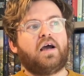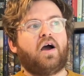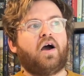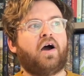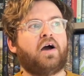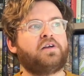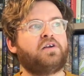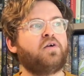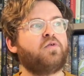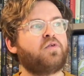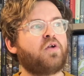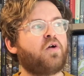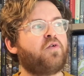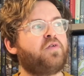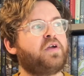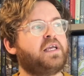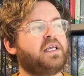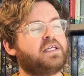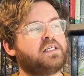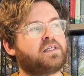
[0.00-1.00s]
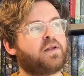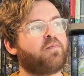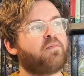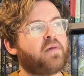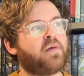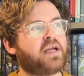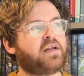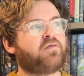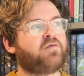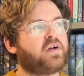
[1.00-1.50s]
I don't know if he is the
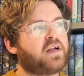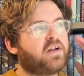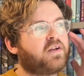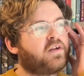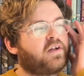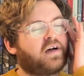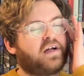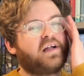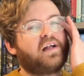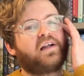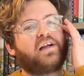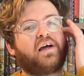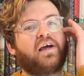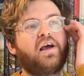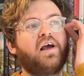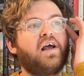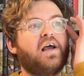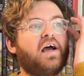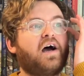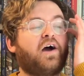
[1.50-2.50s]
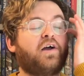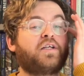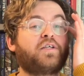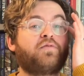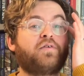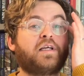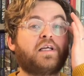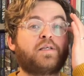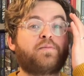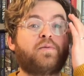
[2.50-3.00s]
main villain. I just
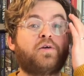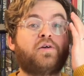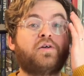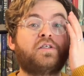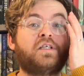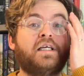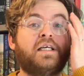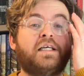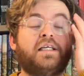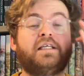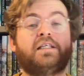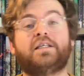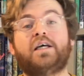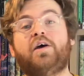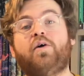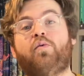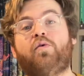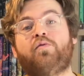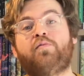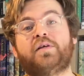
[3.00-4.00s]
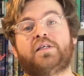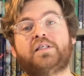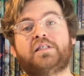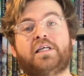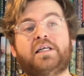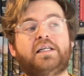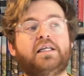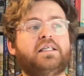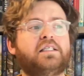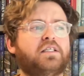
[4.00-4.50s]
think it's because he's with
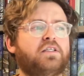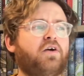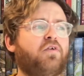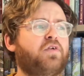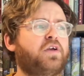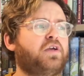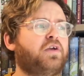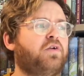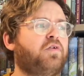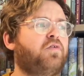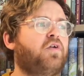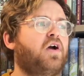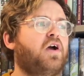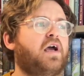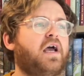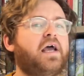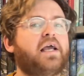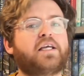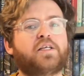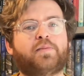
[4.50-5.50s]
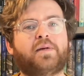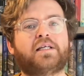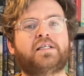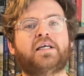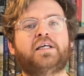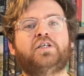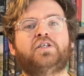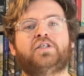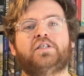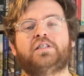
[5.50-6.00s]
Mercedes, and I think
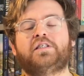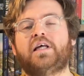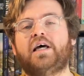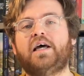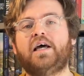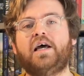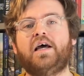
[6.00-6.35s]
expectation is that,